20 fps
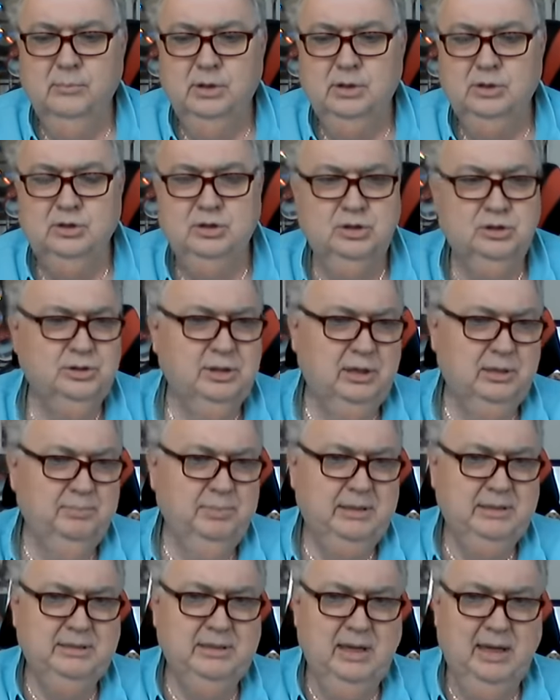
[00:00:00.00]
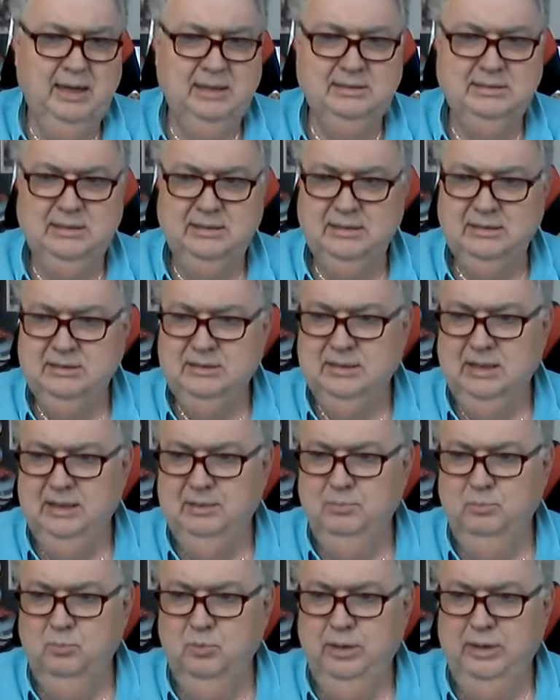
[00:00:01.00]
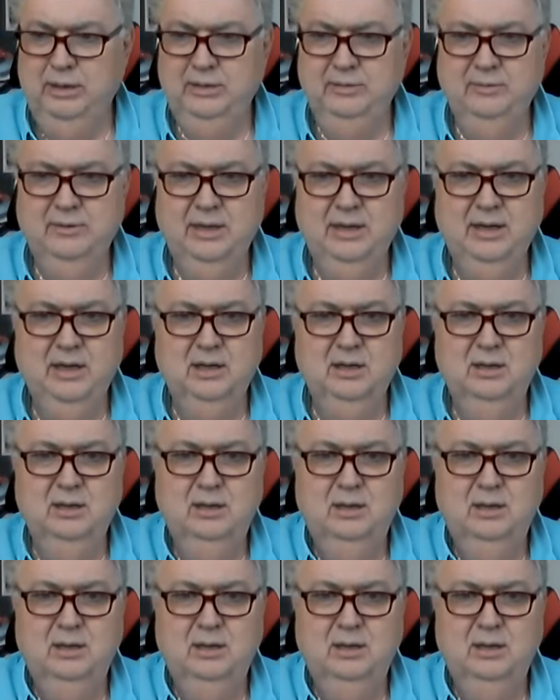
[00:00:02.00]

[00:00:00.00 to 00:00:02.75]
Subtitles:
Should they be taxed at the same rate that